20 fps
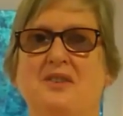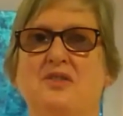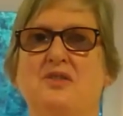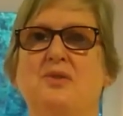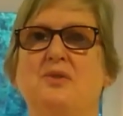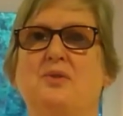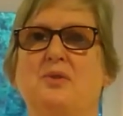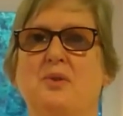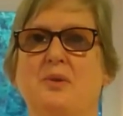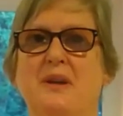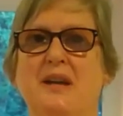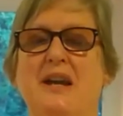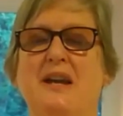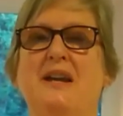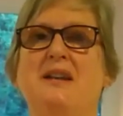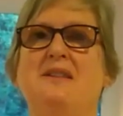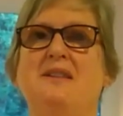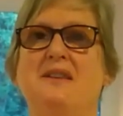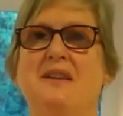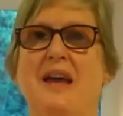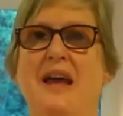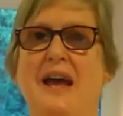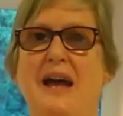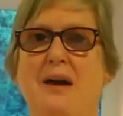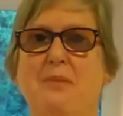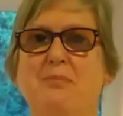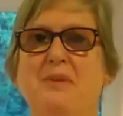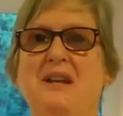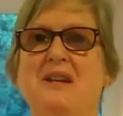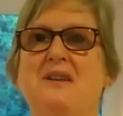to create the
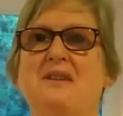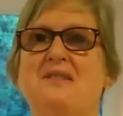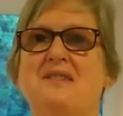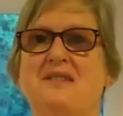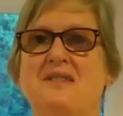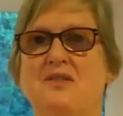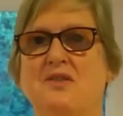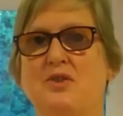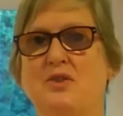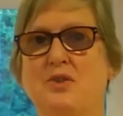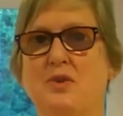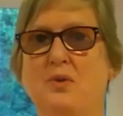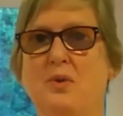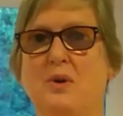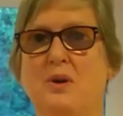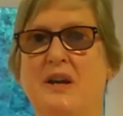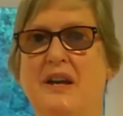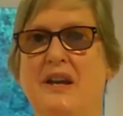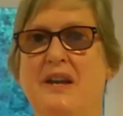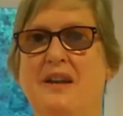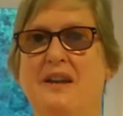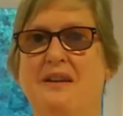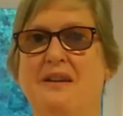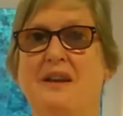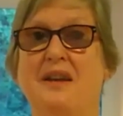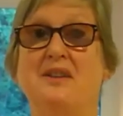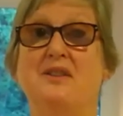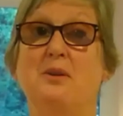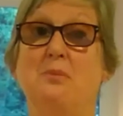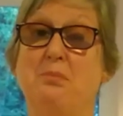happiness and joy
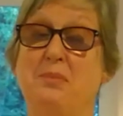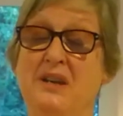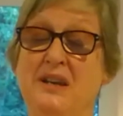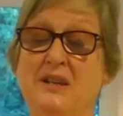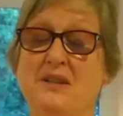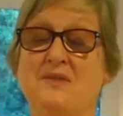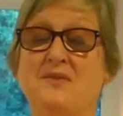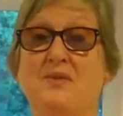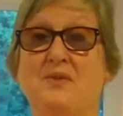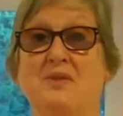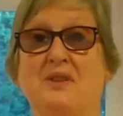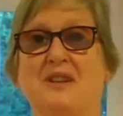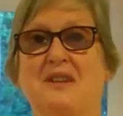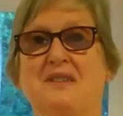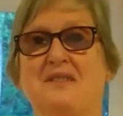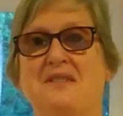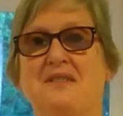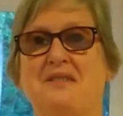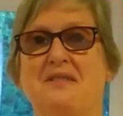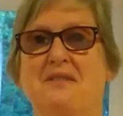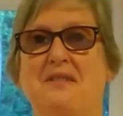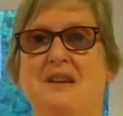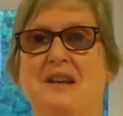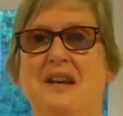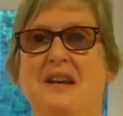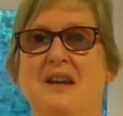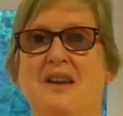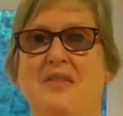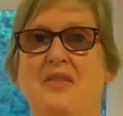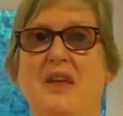and the peacefulness
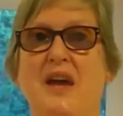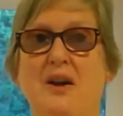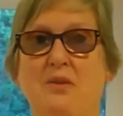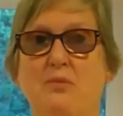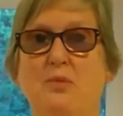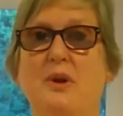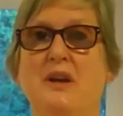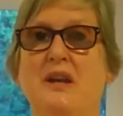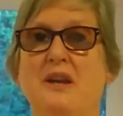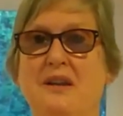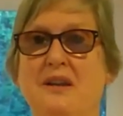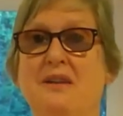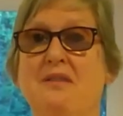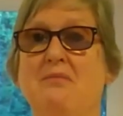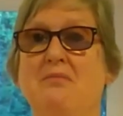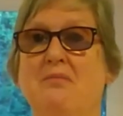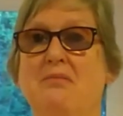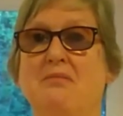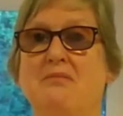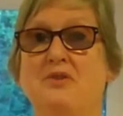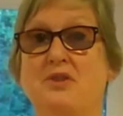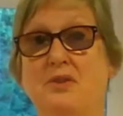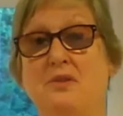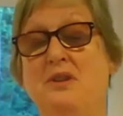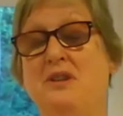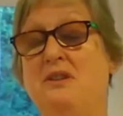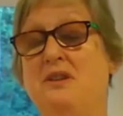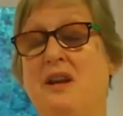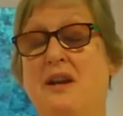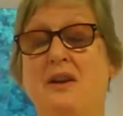that we
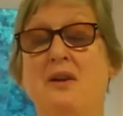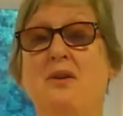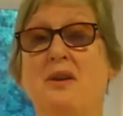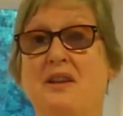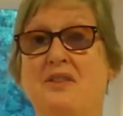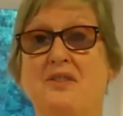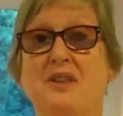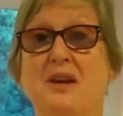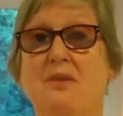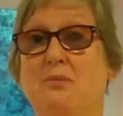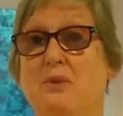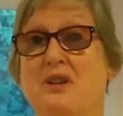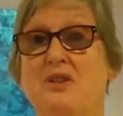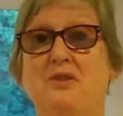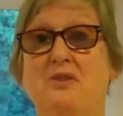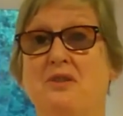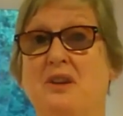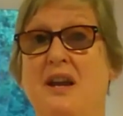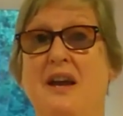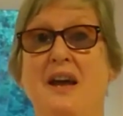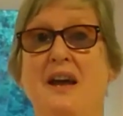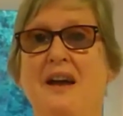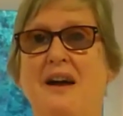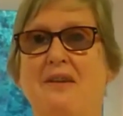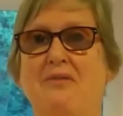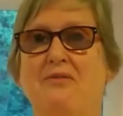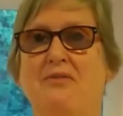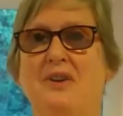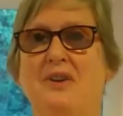should inherit, that we should have.